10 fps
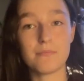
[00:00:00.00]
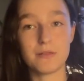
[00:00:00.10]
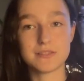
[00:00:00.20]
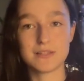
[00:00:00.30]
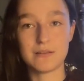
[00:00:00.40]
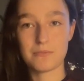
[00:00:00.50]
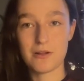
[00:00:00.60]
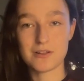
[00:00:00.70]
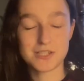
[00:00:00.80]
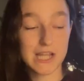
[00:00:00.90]
busting
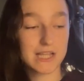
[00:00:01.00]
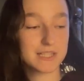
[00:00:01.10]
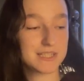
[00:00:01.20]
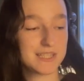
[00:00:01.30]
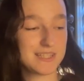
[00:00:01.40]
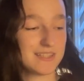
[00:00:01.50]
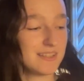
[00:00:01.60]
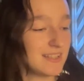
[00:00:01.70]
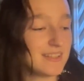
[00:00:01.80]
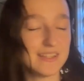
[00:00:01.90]
project.
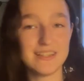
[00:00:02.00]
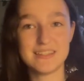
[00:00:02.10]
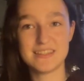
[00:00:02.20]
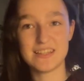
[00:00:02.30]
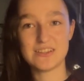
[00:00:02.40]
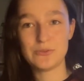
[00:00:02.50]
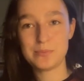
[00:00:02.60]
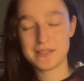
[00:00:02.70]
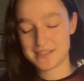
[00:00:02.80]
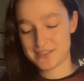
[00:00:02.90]
It's the
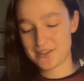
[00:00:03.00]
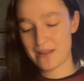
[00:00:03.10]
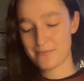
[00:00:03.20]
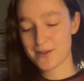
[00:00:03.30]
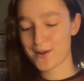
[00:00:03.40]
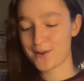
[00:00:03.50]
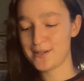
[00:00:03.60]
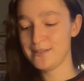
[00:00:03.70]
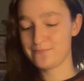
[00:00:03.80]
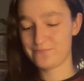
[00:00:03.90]
Loopy Stripe
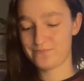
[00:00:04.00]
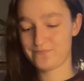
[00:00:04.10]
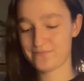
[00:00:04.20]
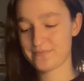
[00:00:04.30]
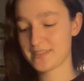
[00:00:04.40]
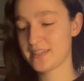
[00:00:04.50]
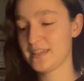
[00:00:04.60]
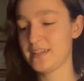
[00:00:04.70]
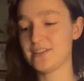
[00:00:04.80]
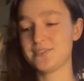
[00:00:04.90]
cardie.
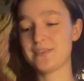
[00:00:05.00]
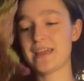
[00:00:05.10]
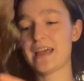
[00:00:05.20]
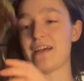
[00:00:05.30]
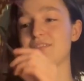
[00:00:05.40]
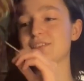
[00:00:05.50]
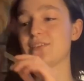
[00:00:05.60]
Here's what I have so